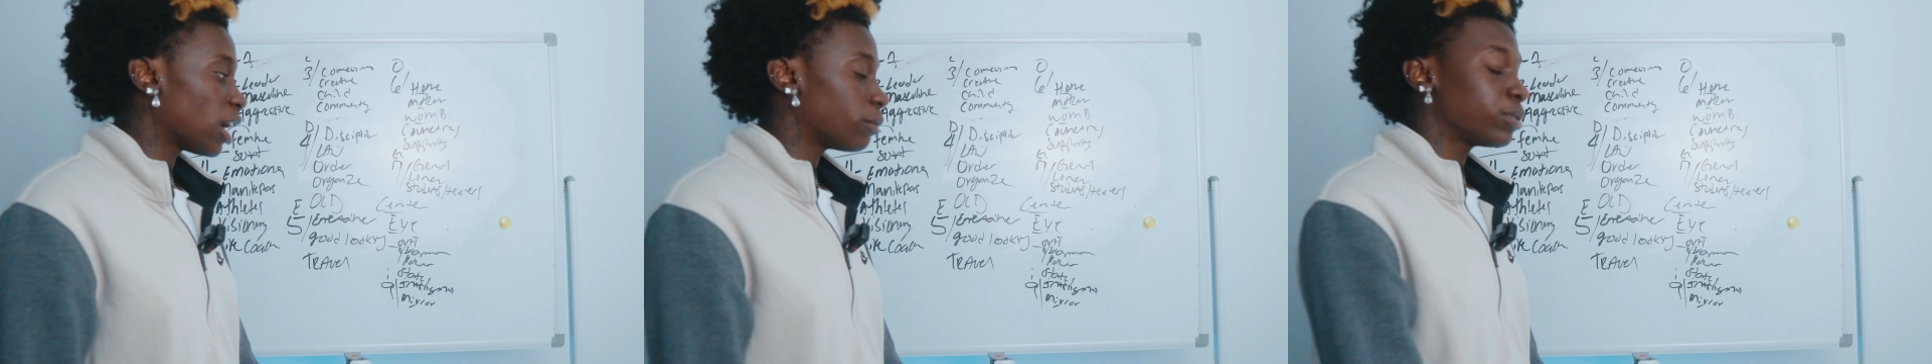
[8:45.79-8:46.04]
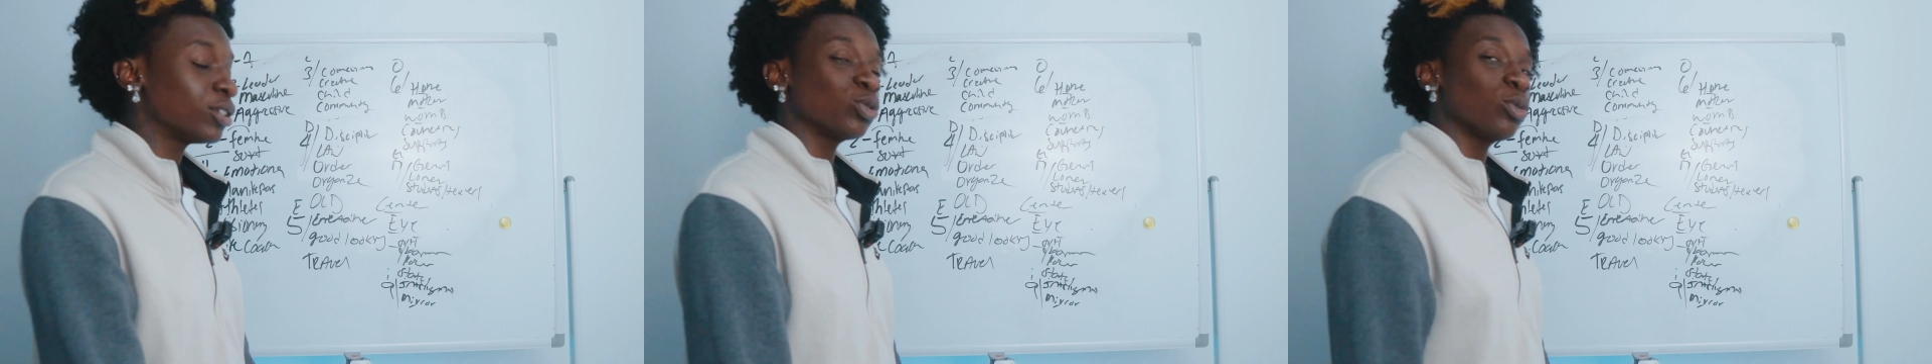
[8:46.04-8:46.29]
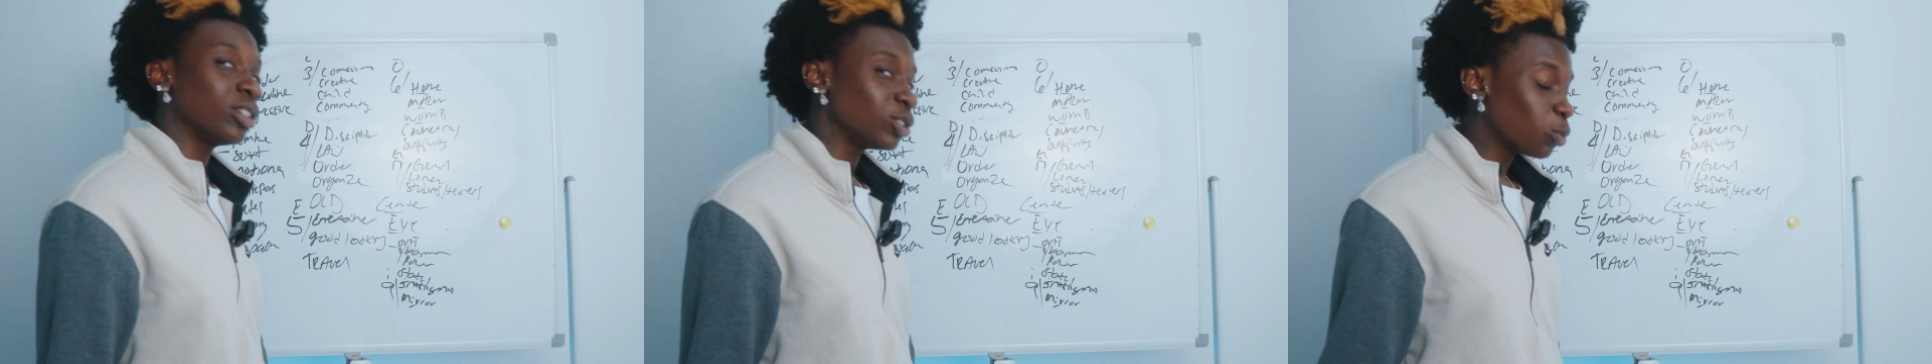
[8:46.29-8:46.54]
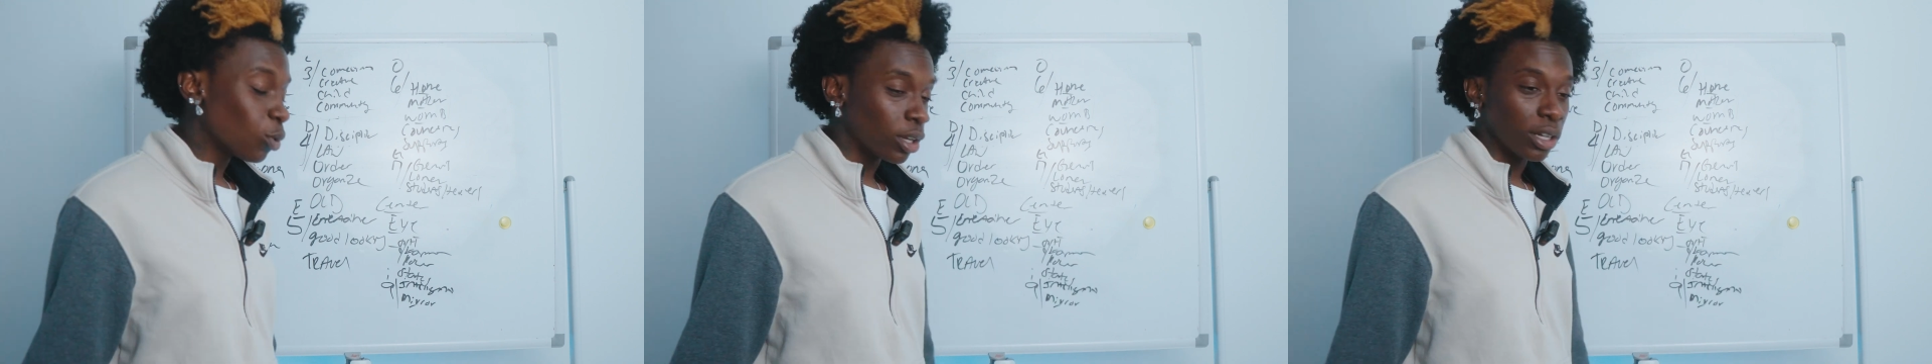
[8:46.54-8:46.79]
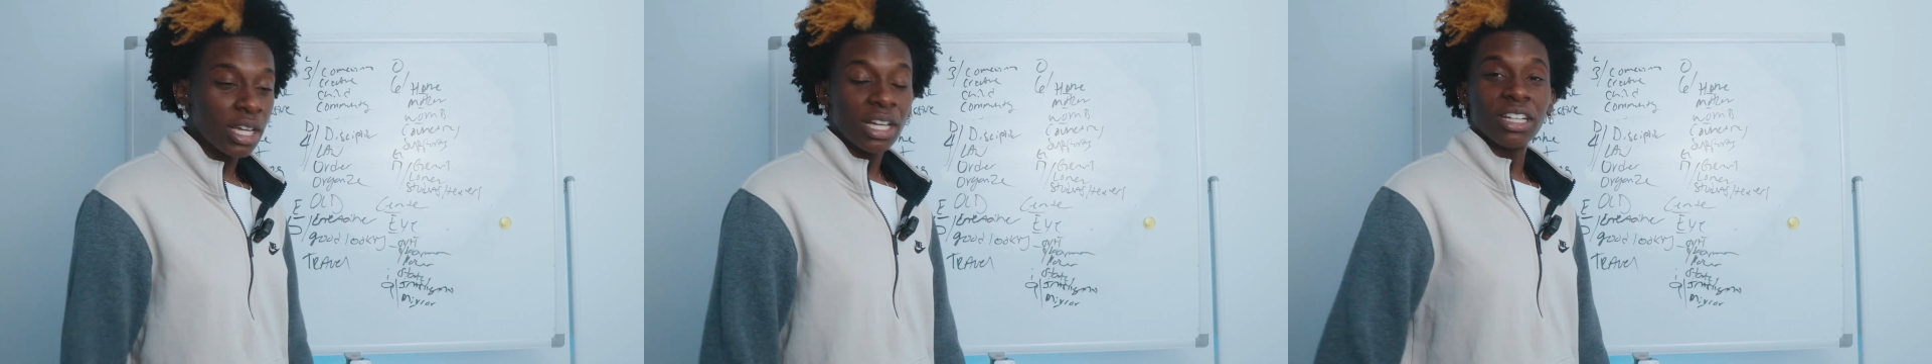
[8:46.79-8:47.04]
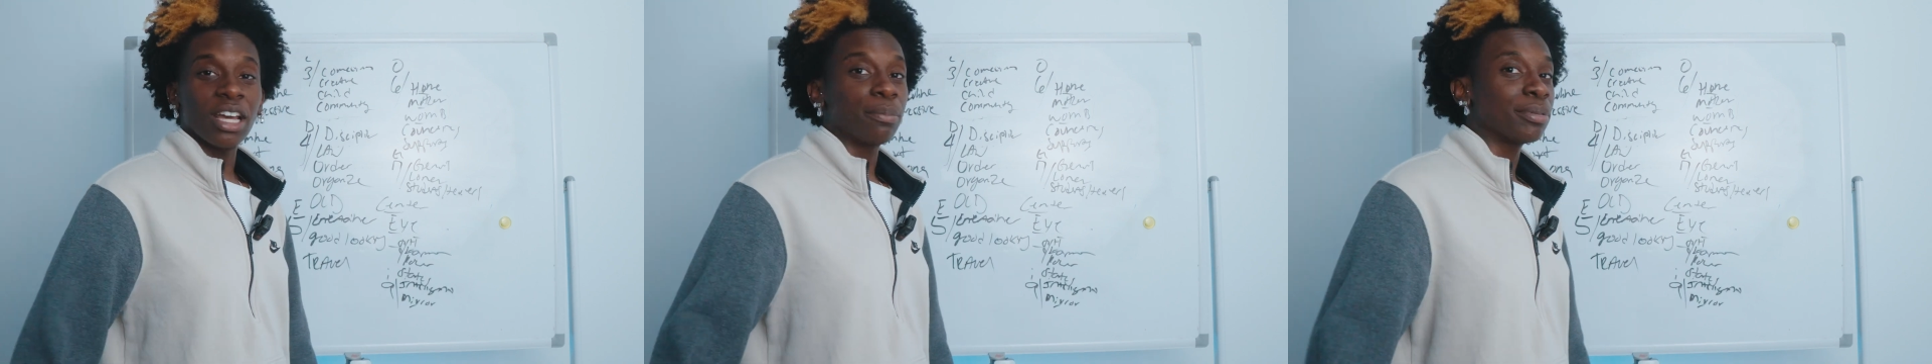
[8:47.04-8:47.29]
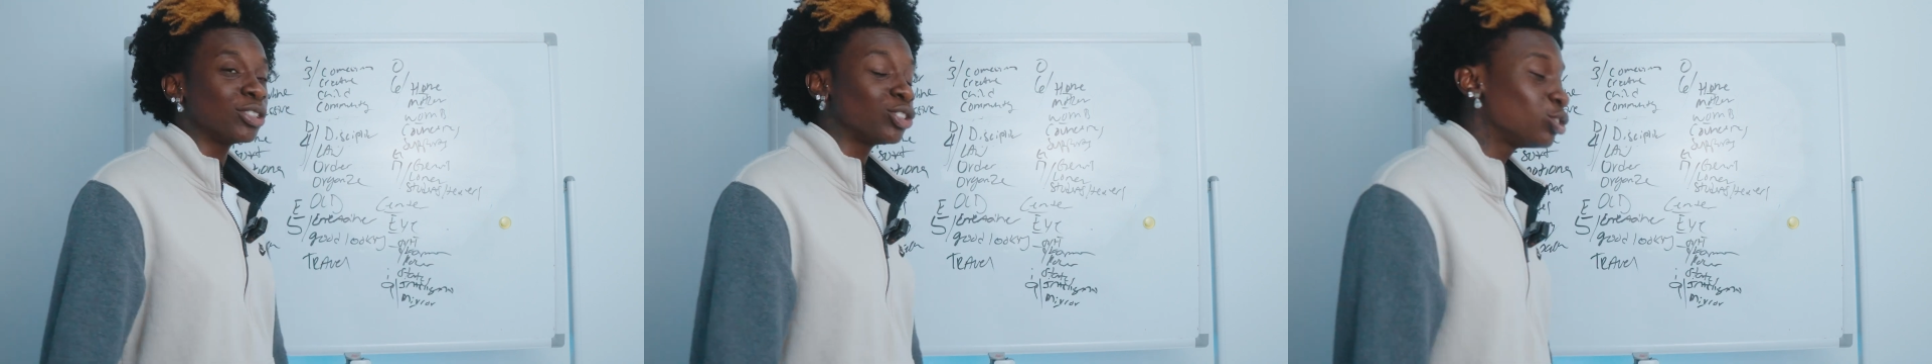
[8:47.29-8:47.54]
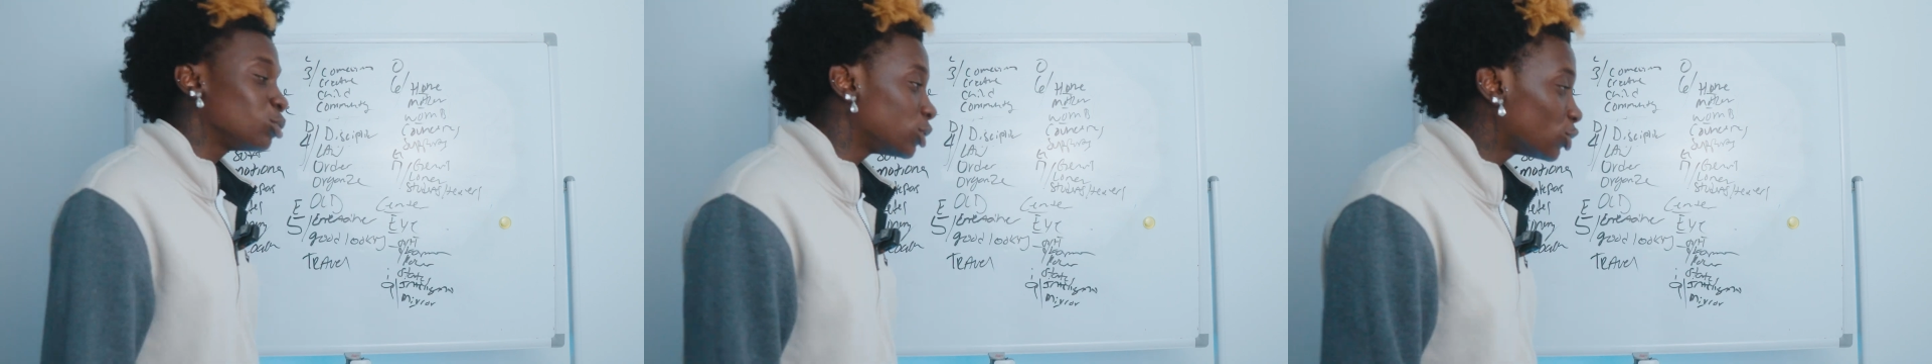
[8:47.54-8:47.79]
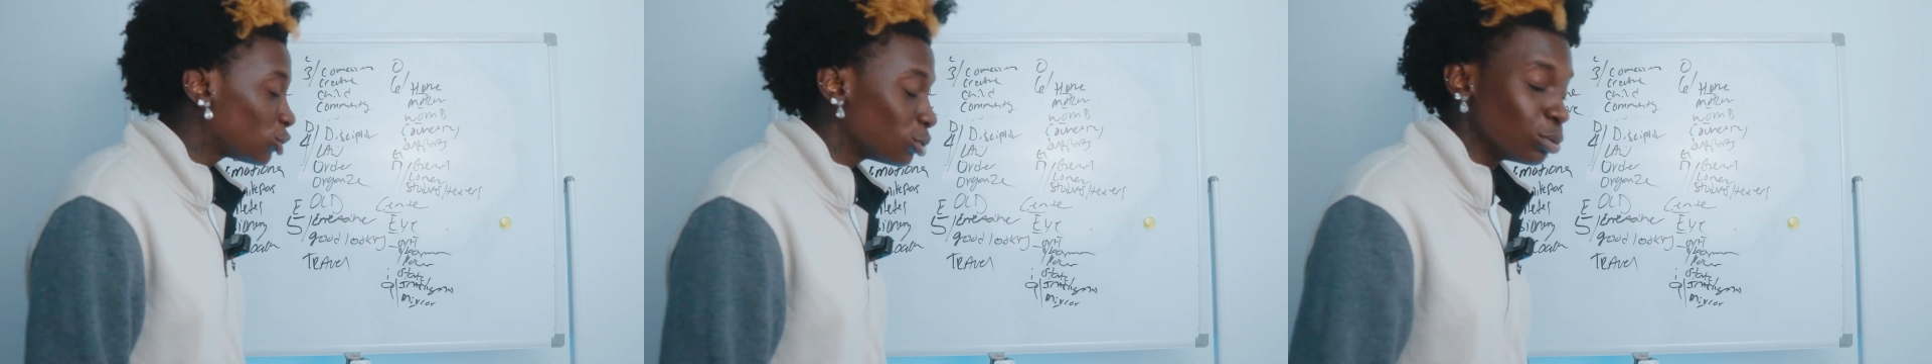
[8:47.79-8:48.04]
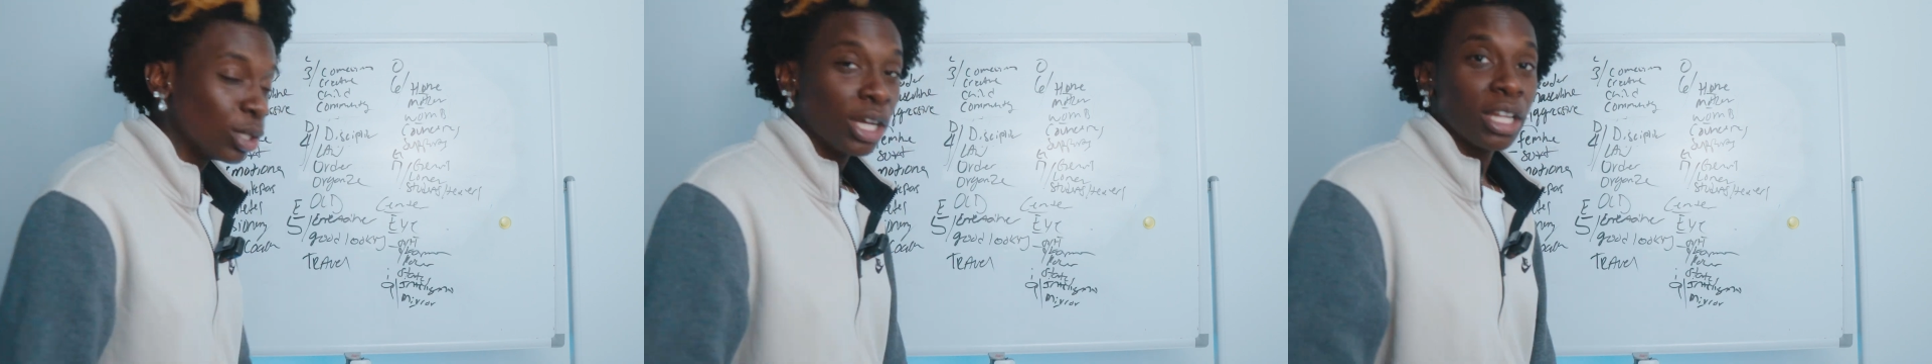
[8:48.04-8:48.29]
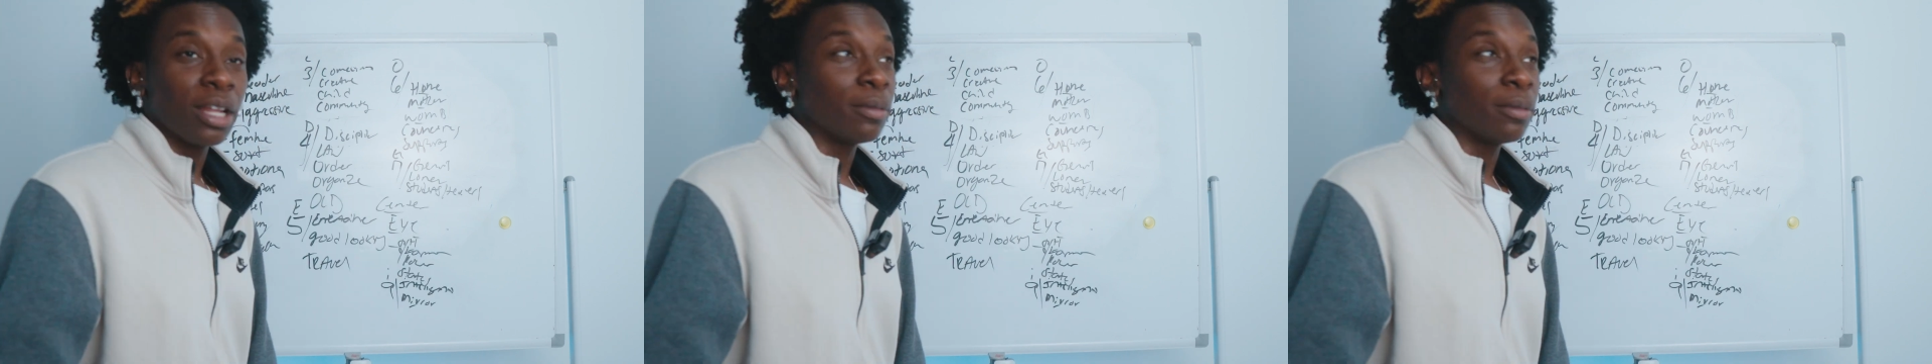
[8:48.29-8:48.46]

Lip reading: 9 plus 1 is 1. 9 plus 2 is 2.